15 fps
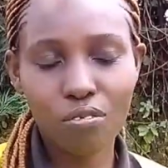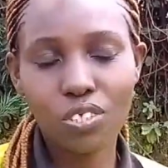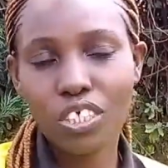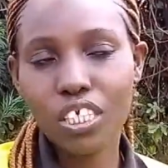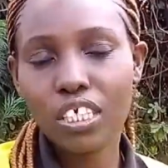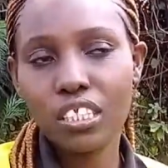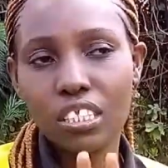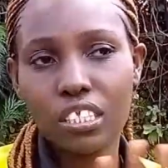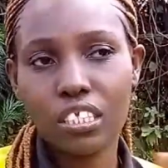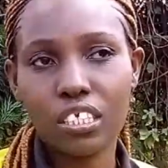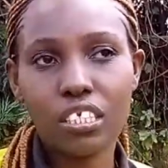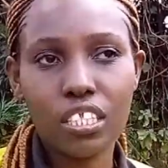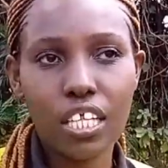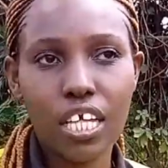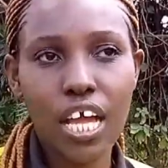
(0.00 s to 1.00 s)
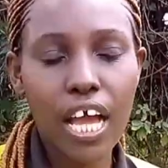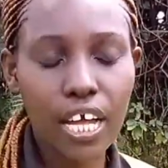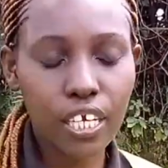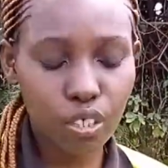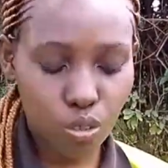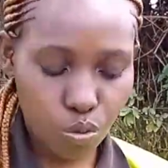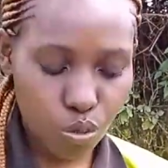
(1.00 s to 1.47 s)
You just sit there
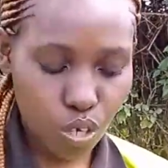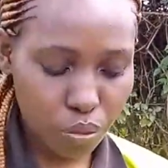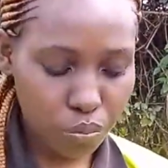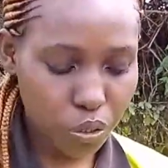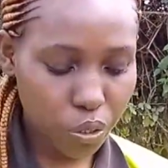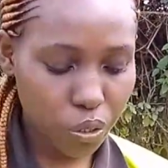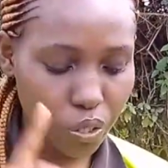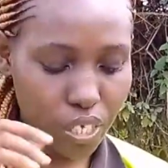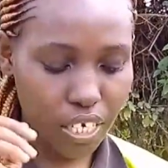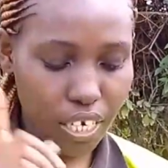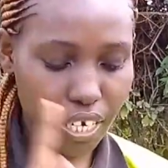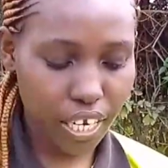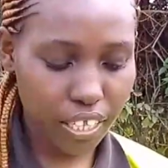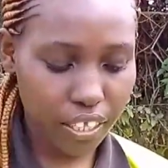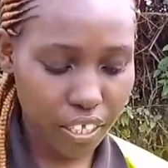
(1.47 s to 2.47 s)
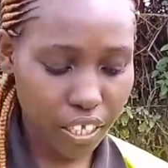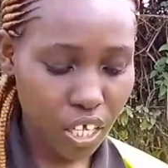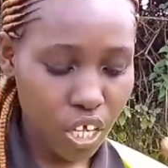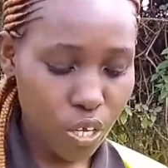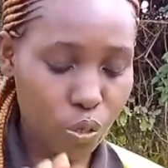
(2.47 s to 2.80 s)
and do absolutely nothing.